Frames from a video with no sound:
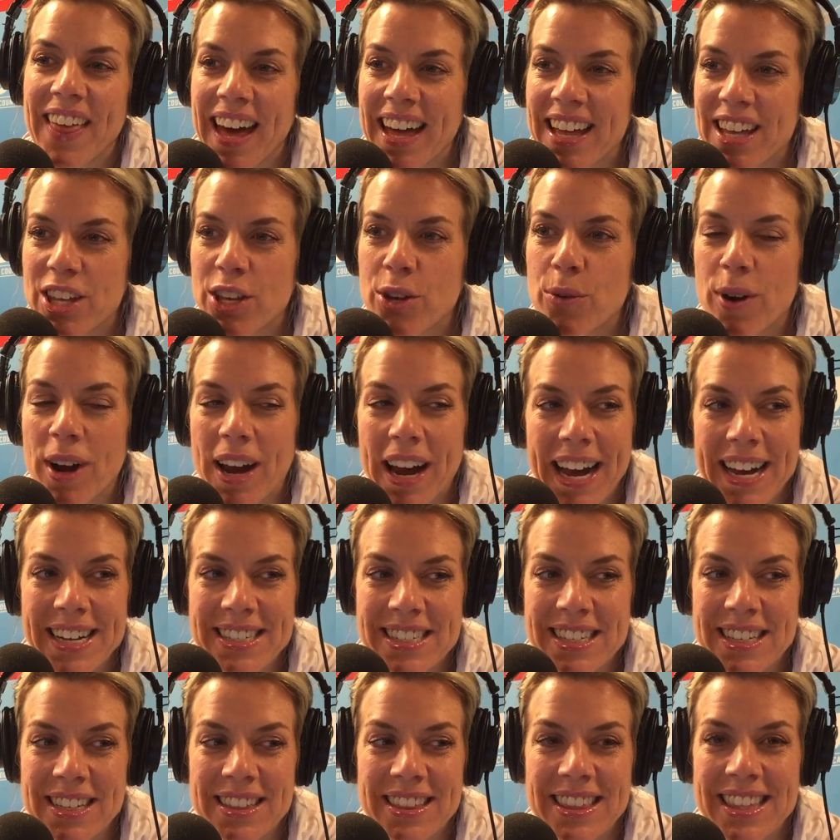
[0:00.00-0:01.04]
That yeah. you are
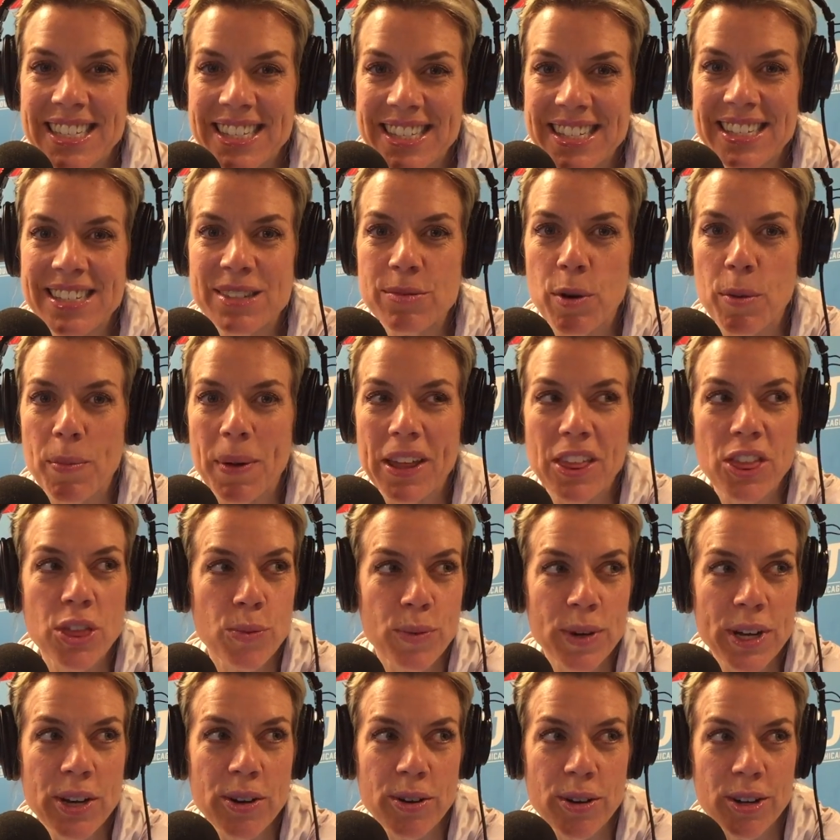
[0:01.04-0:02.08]
asking. This is what my
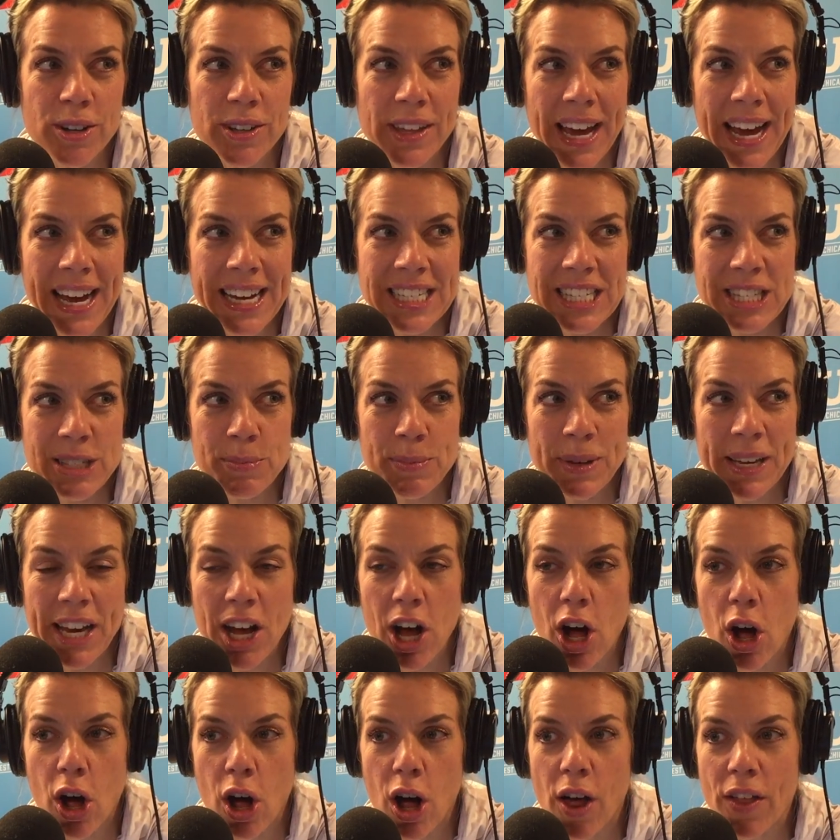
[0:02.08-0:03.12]
three-year-old asks yeah. me
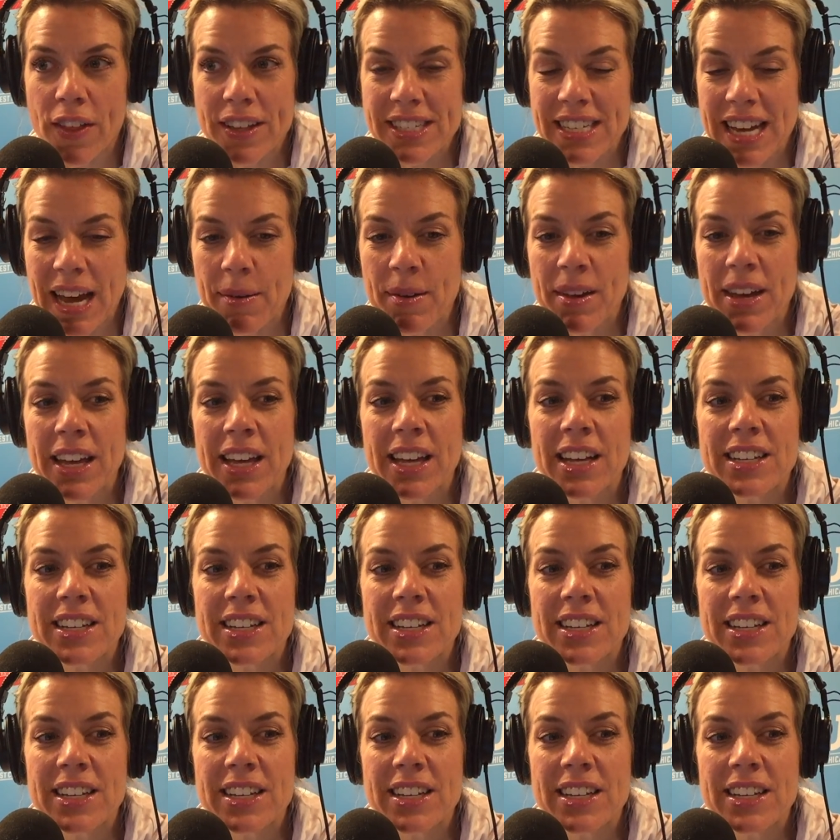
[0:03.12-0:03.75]
all the time.